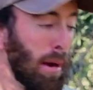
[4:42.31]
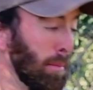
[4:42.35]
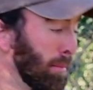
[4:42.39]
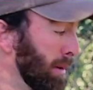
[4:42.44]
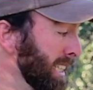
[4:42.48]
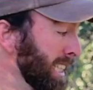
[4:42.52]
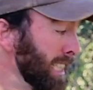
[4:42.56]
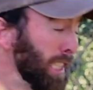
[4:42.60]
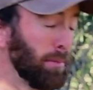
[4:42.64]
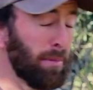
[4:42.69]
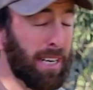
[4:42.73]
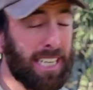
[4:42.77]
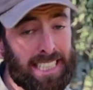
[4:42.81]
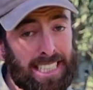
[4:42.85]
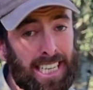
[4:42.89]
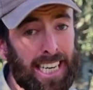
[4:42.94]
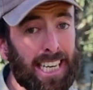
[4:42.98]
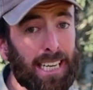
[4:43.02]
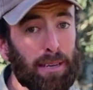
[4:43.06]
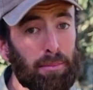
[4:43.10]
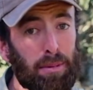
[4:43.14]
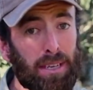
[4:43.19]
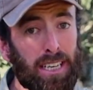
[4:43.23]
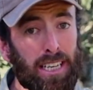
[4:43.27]
But this might
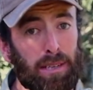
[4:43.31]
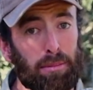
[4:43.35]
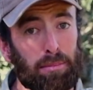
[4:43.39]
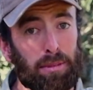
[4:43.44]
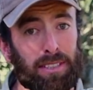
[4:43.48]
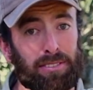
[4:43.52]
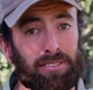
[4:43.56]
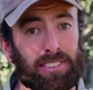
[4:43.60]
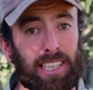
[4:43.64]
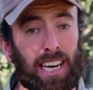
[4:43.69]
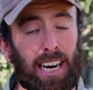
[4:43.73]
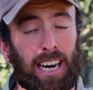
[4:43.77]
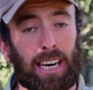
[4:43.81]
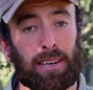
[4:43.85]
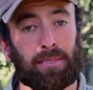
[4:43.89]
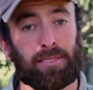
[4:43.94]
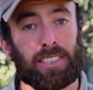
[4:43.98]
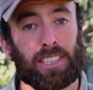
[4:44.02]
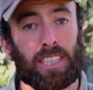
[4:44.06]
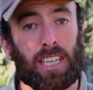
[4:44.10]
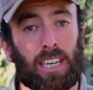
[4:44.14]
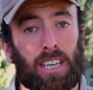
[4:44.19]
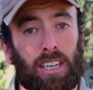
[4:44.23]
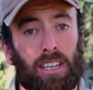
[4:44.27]
take a little bit of time,
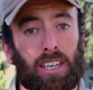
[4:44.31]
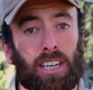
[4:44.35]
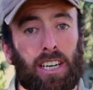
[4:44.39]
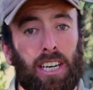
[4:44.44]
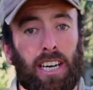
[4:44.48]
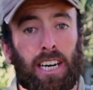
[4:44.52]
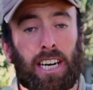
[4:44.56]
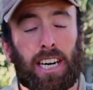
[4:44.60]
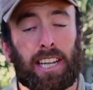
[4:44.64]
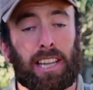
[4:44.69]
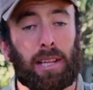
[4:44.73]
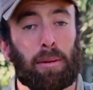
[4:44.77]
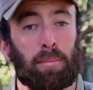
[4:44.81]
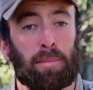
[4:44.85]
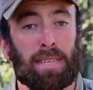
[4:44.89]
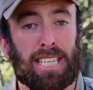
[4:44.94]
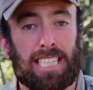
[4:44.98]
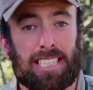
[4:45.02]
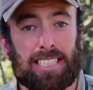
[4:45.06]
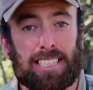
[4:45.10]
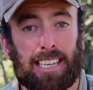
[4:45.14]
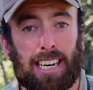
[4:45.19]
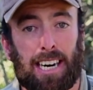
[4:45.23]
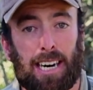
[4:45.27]
so in the
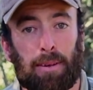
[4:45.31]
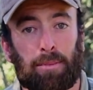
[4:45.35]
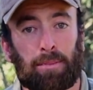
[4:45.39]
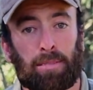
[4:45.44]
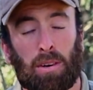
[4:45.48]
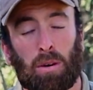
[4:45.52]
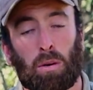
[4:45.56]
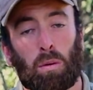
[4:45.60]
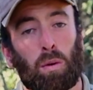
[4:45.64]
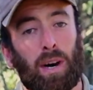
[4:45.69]
meantime,